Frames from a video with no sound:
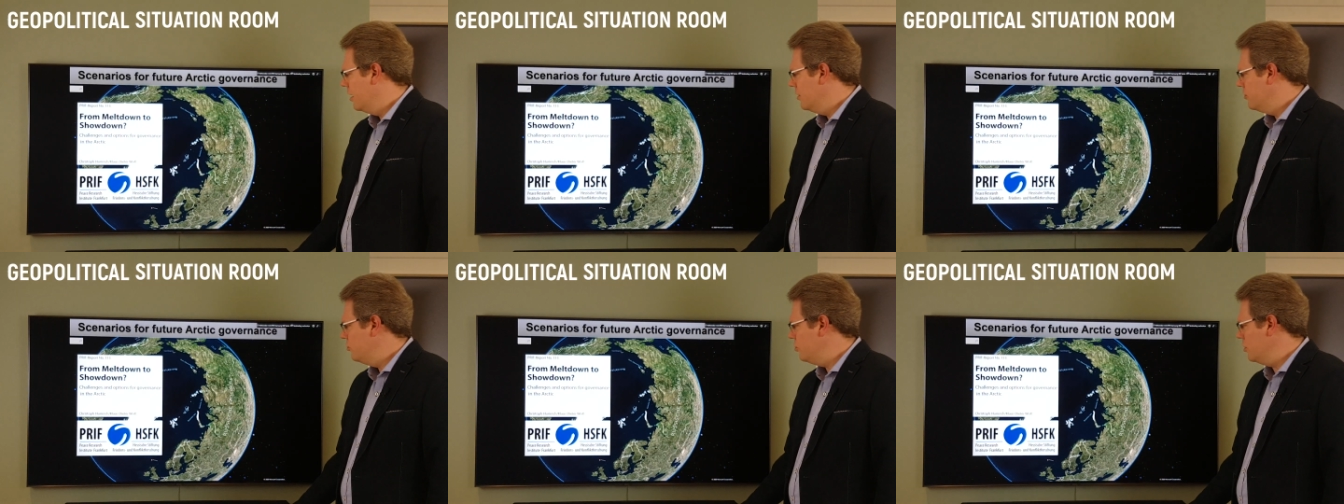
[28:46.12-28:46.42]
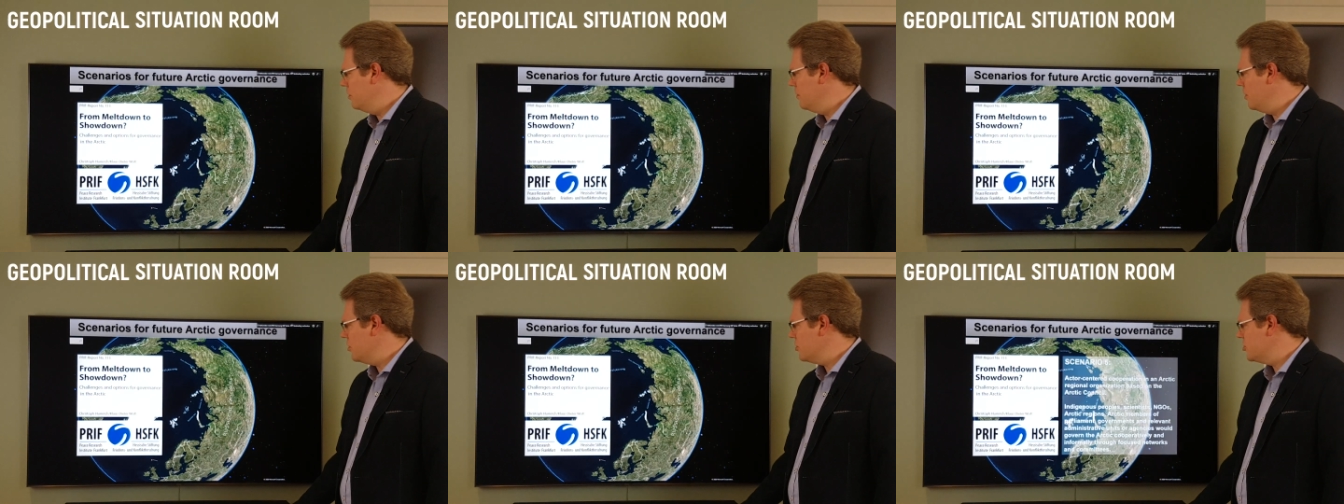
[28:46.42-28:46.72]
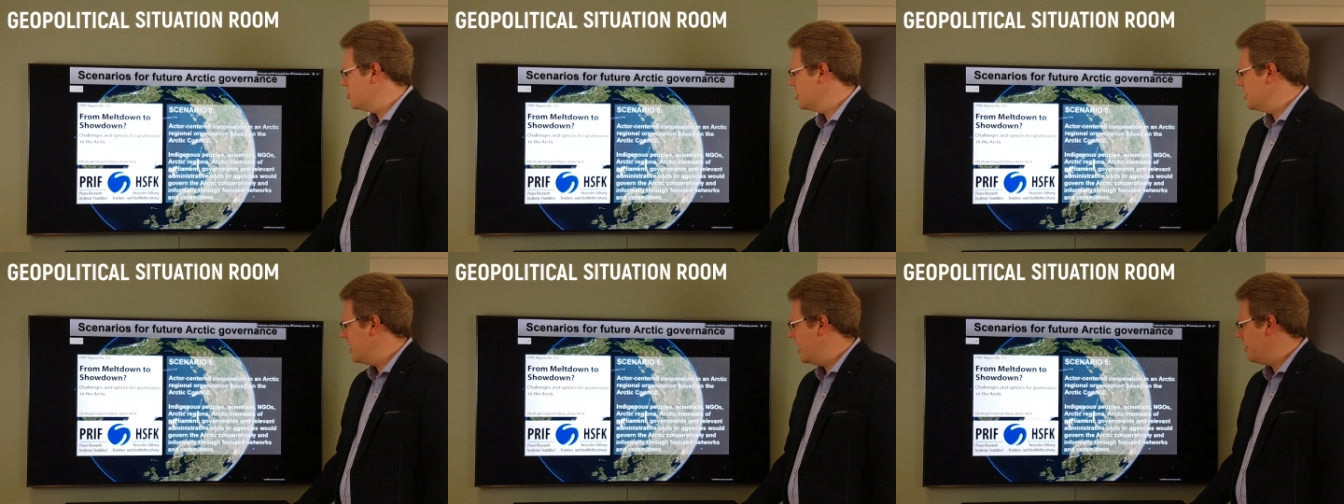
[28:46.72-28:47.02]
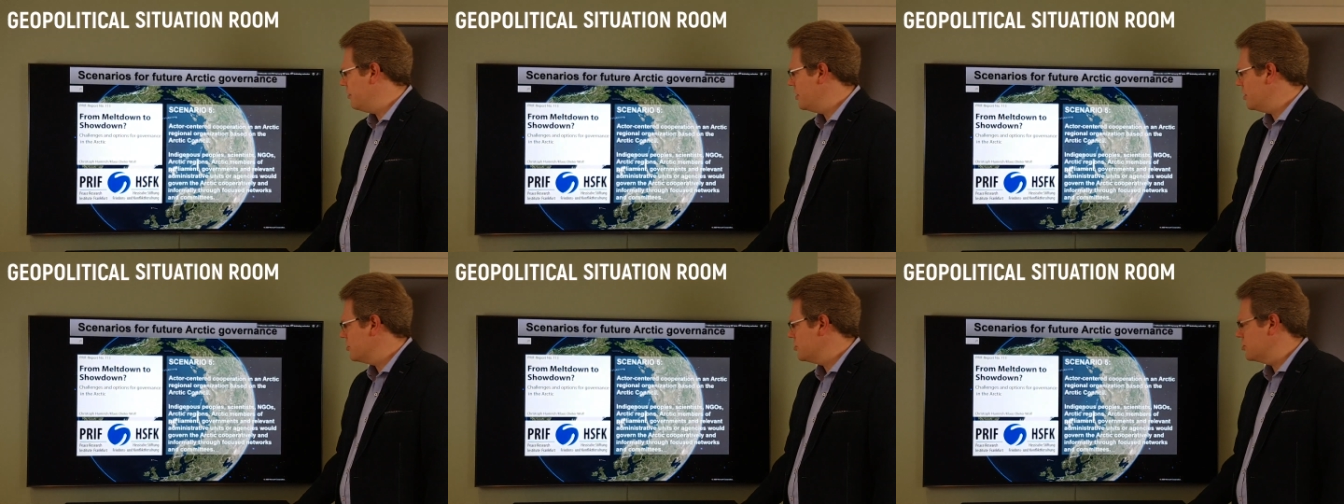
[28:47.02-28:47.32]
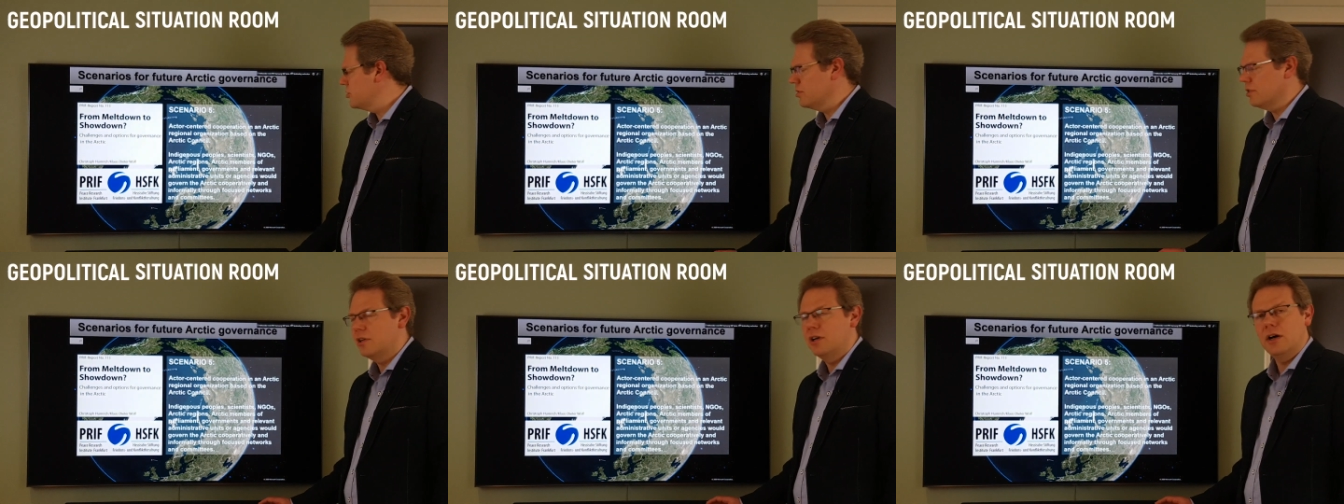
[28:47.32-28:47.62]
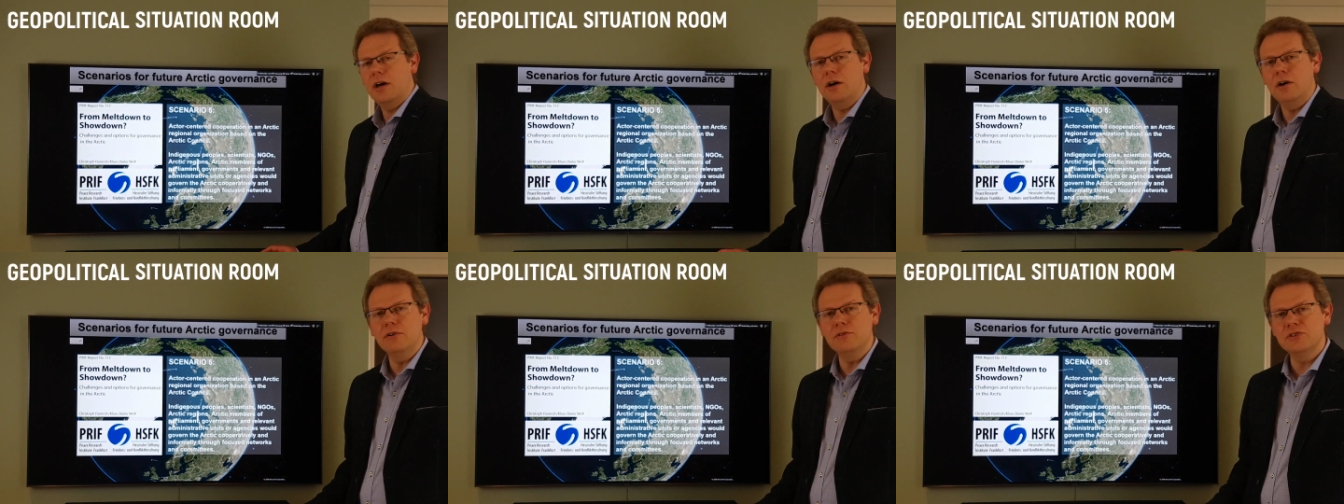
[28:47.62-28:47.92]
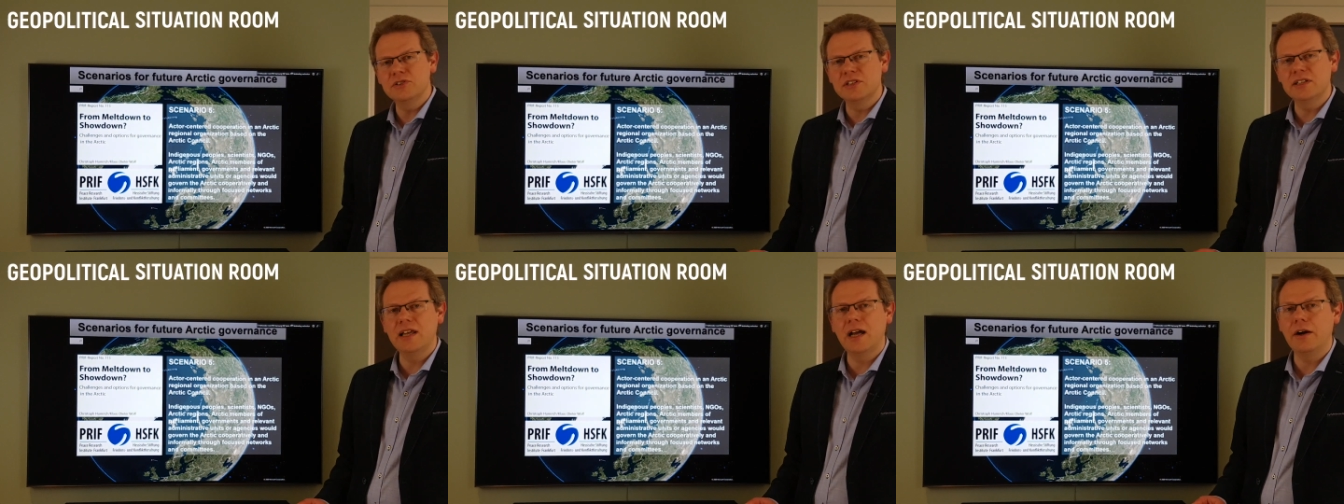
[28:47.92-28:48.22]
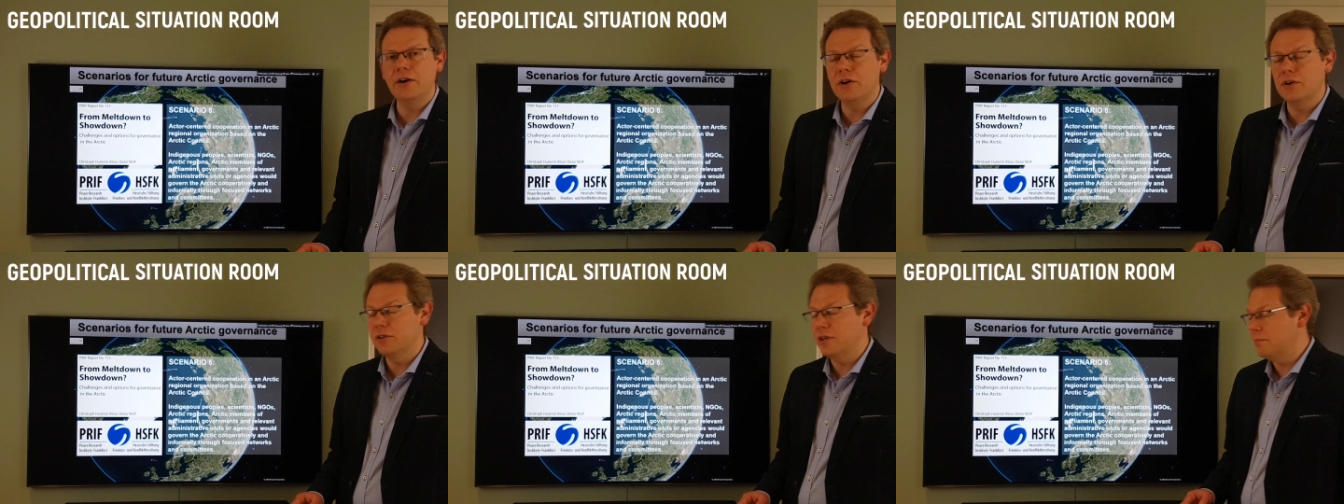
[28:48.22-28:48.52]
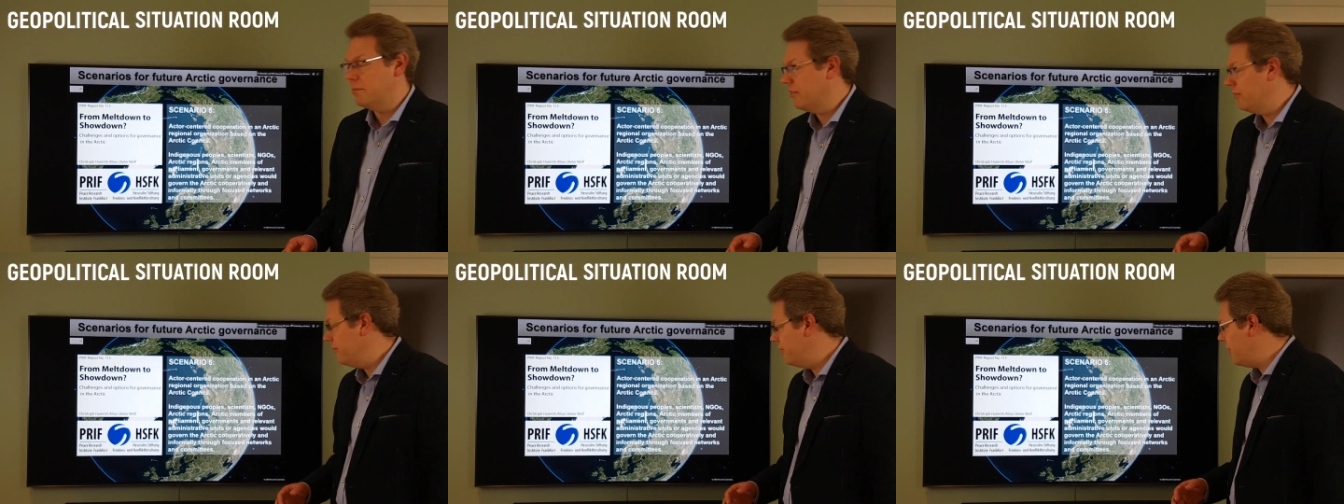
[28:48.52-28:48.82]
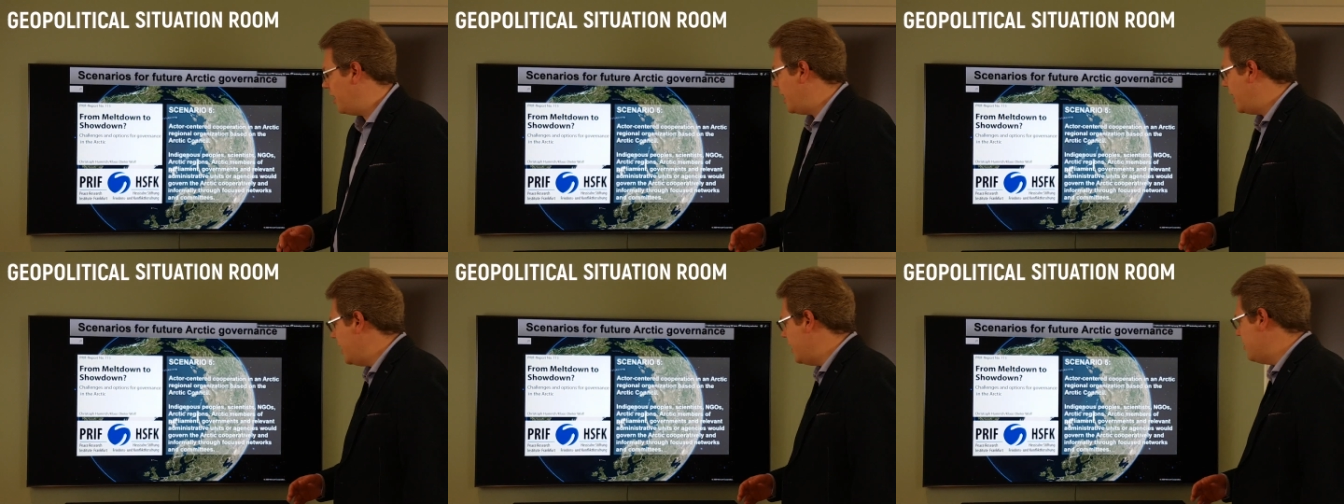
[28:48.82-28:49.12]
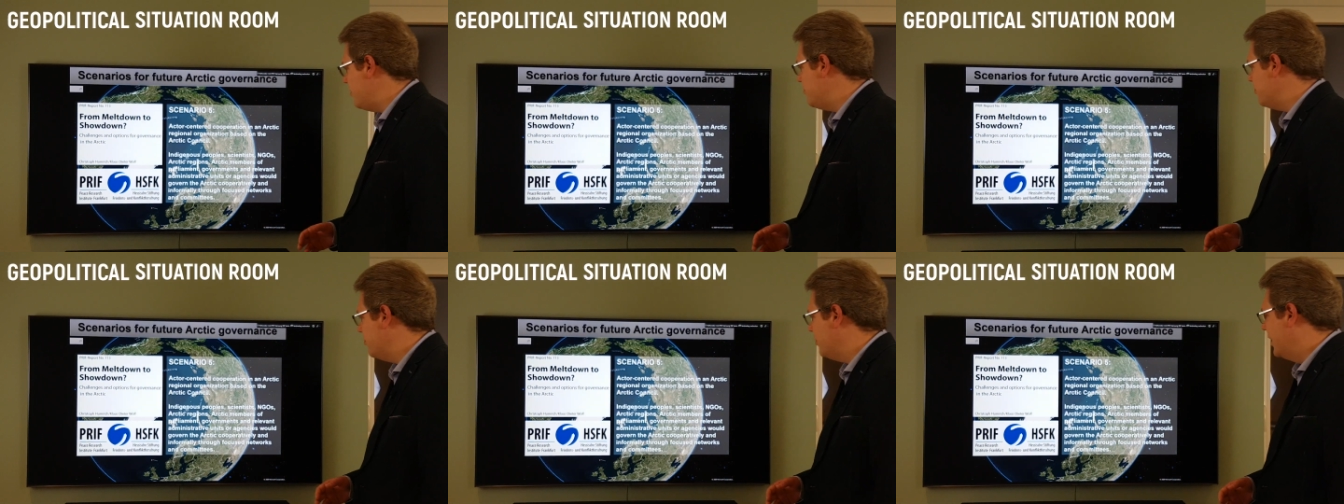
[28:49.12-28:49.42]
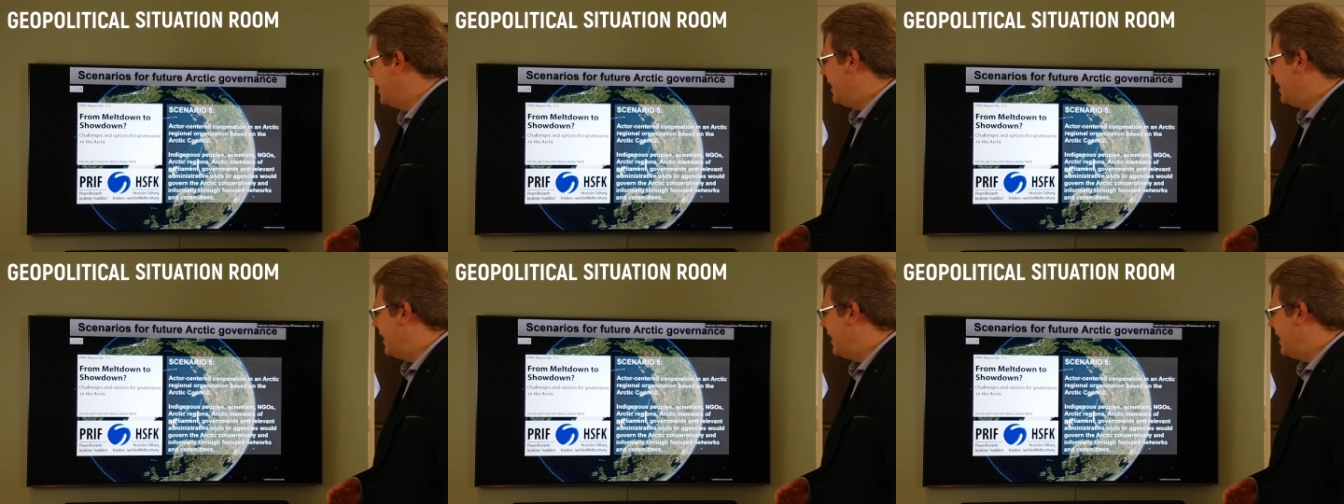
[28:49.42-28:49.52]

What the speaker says: Two more scenarios to go. Scenario number 5,